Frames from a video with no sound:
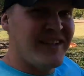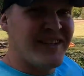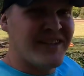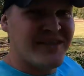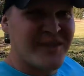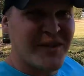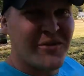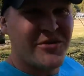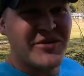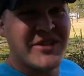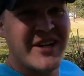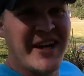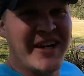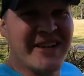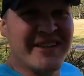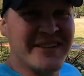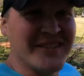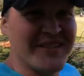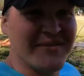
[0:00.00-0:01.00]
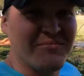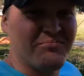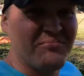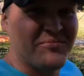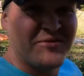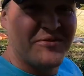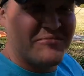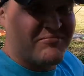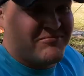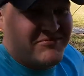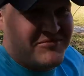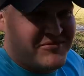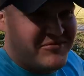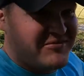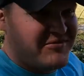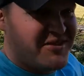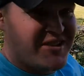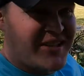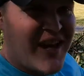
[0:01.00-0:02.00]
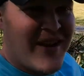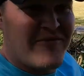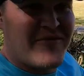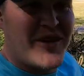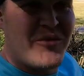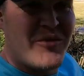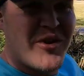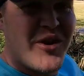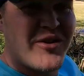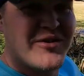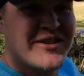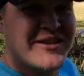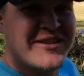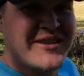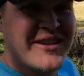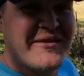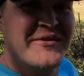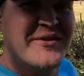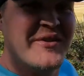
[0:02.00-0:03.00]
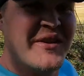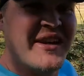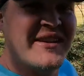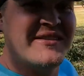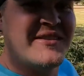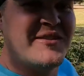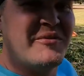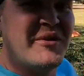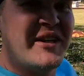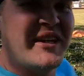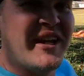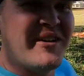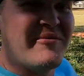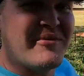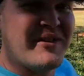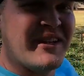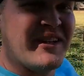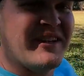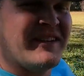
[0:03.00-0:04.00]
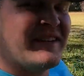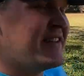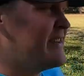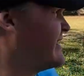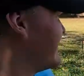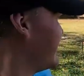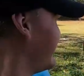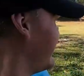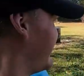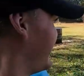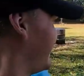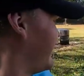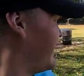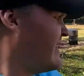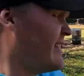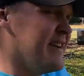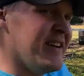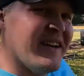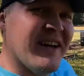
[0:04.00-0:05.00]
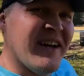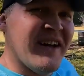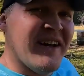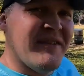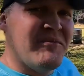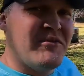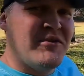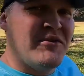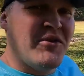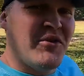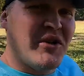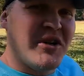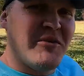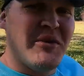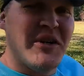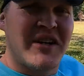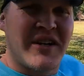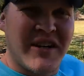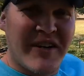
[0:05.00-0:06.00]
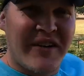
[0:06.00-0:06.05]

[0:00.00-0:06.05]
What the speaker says: associated, just have fun with RC stuff. So that's going to be the game plan. I'm doing a little bit of